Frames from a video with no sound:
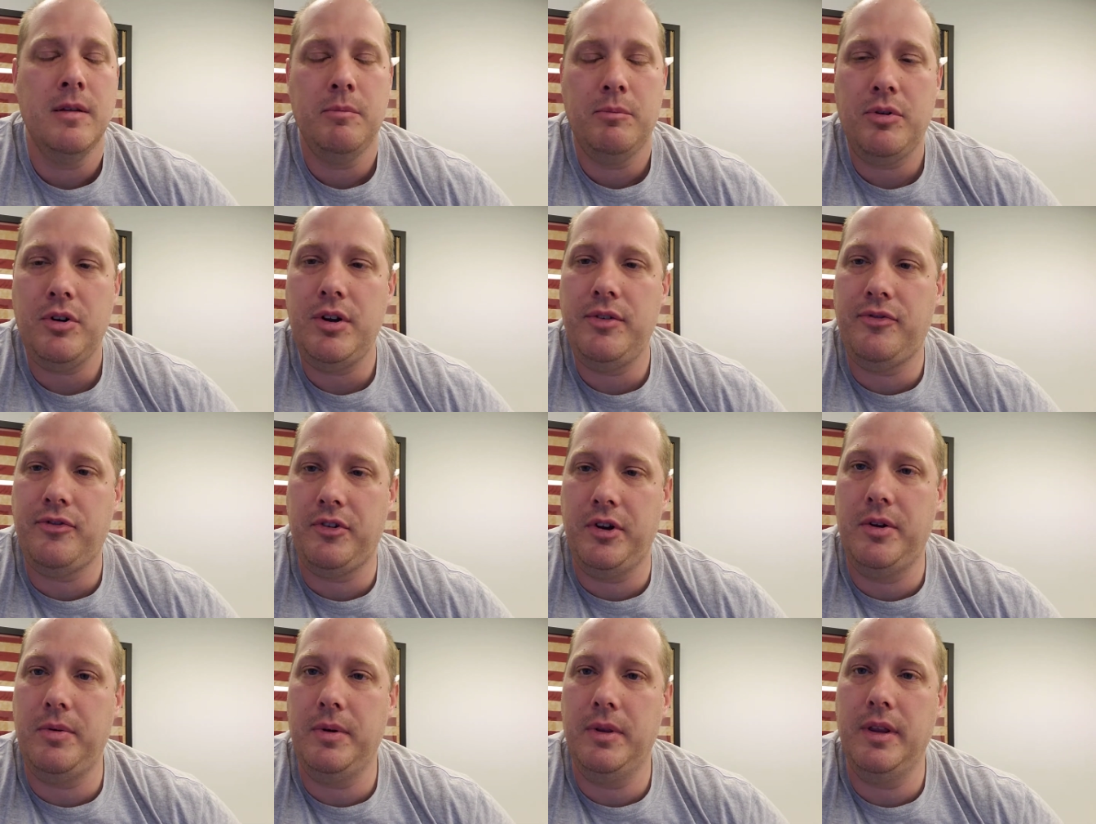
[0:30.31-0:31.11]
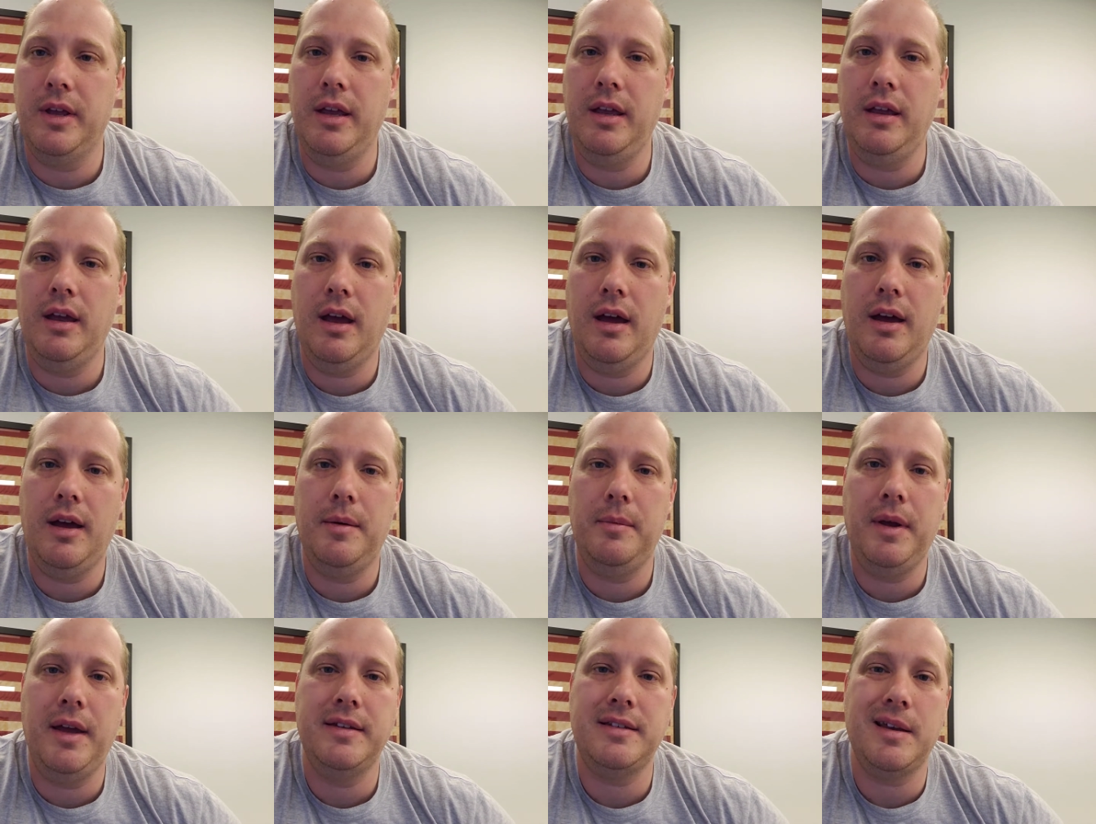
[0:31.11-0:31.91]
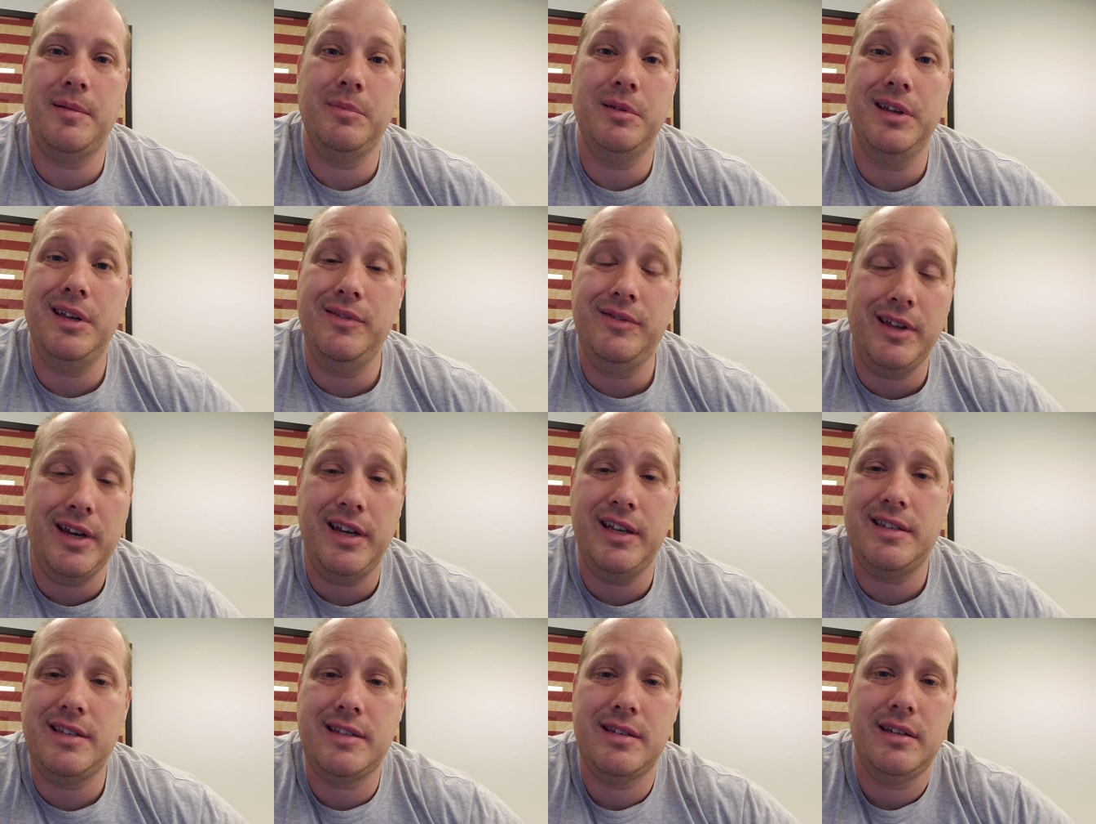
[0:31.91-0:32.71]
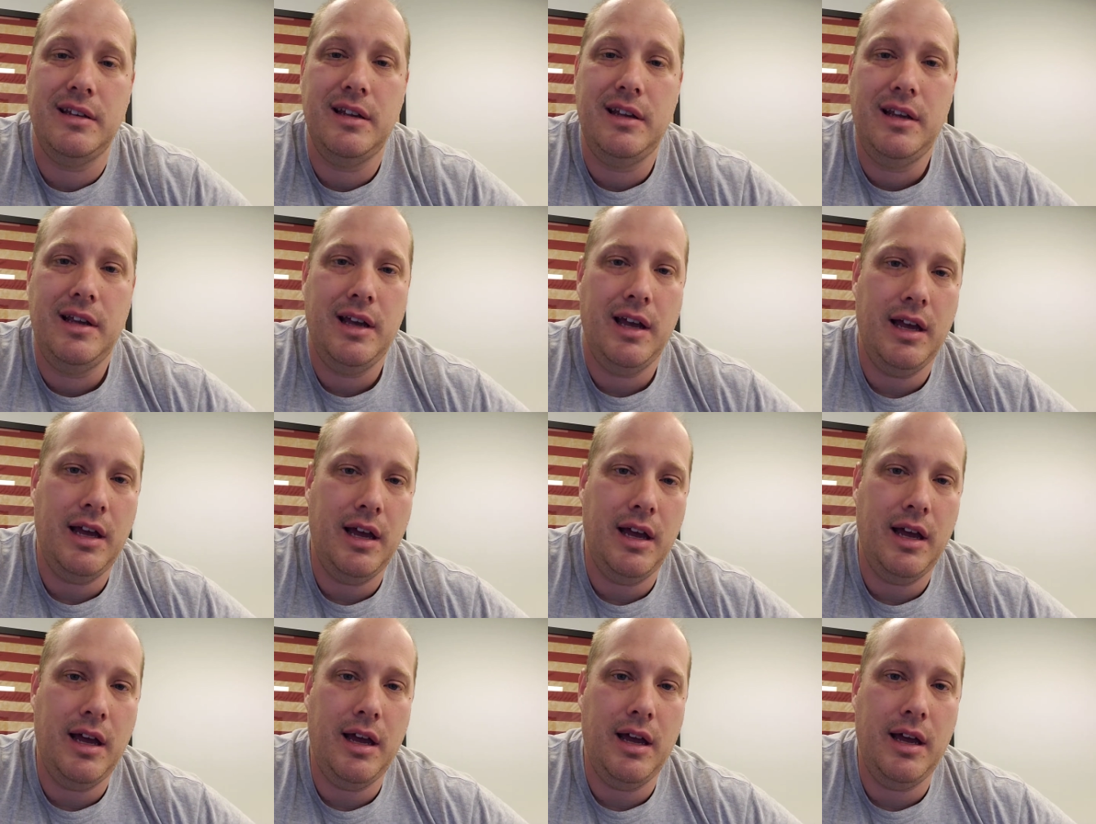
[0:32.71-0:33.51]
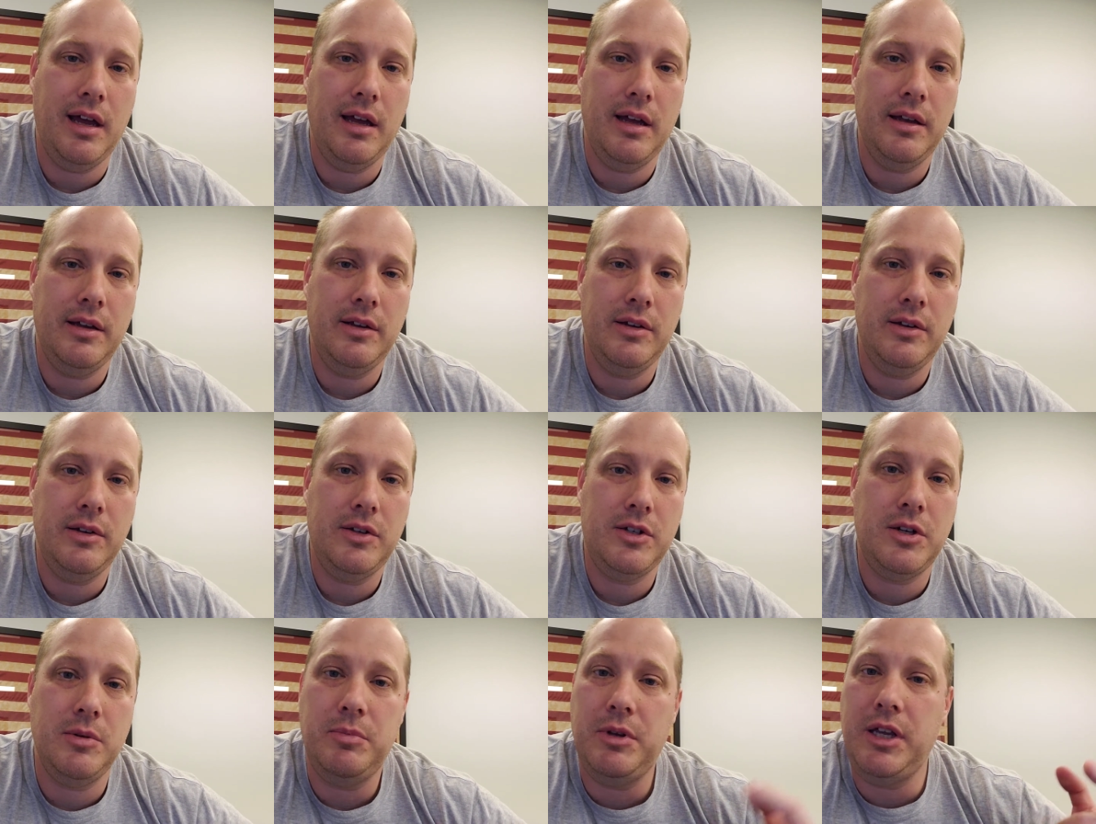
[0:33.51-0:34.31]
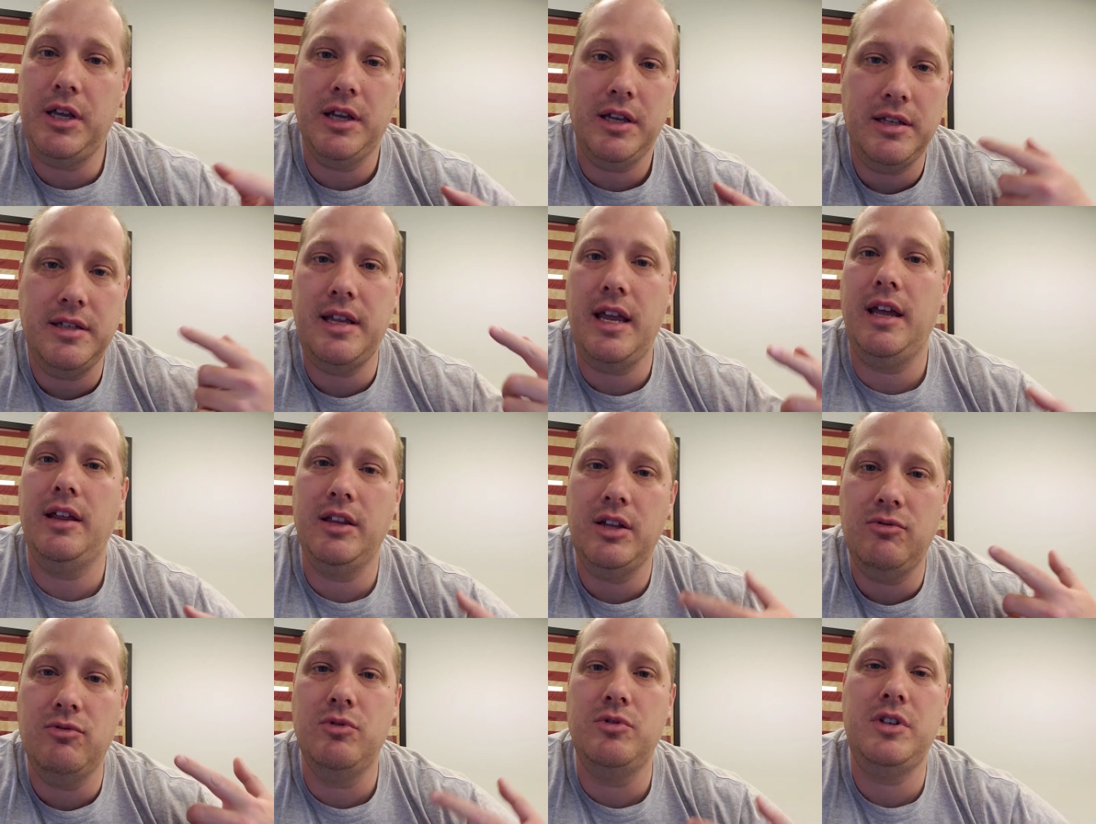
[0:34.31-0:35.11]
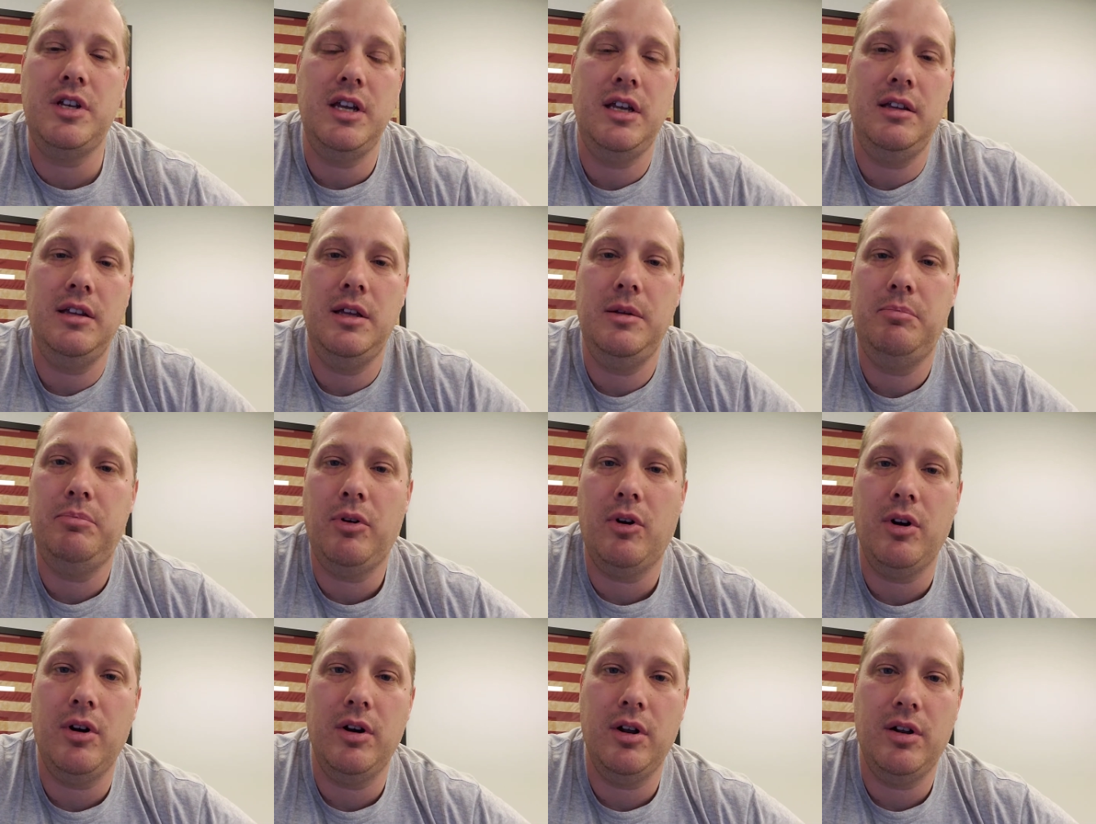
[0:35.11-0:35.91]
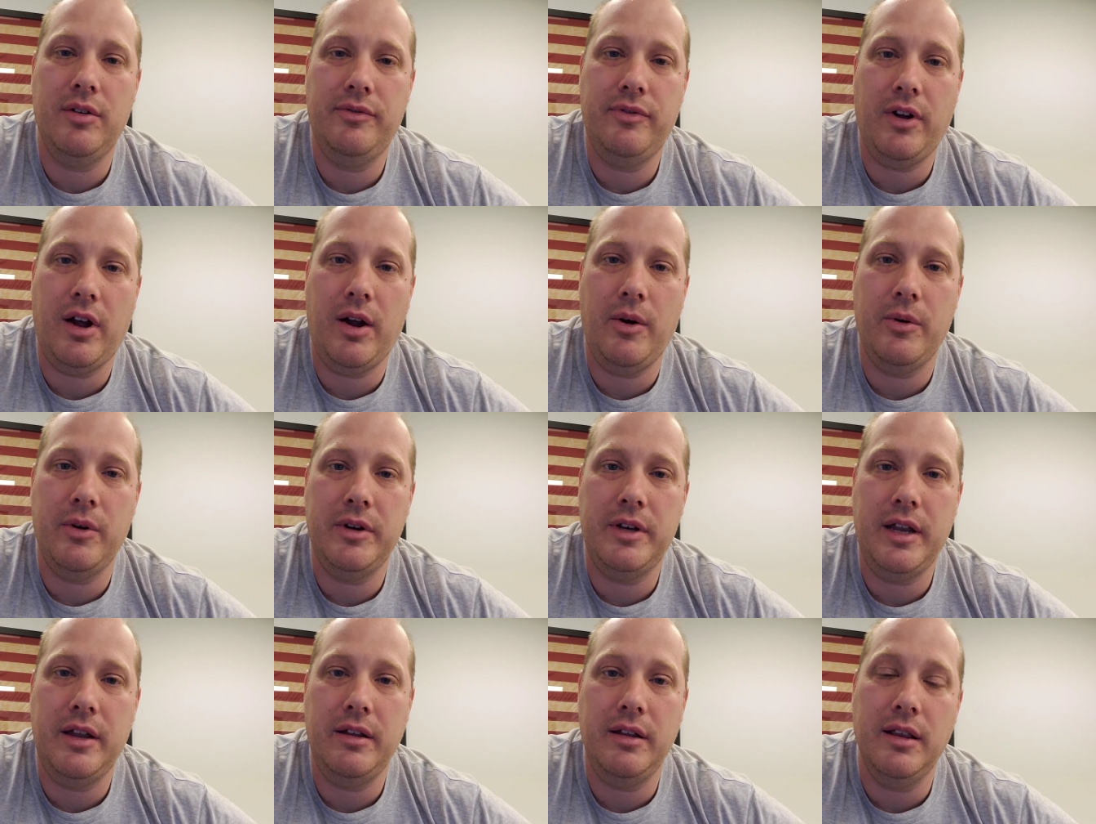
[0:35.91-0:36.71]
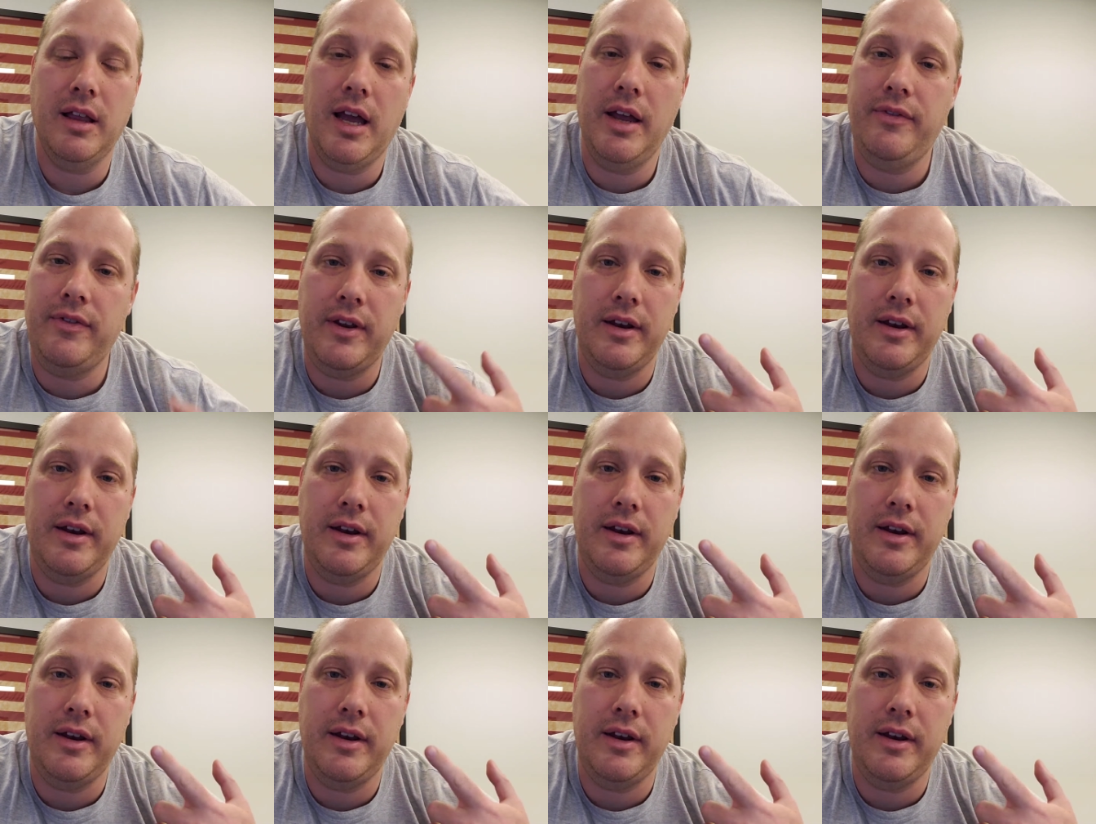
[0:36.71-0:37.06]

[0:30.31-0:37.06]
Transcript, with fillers: pretty frequently, um, as I believe that it's uh, should be a daily, routinely part of our daily life.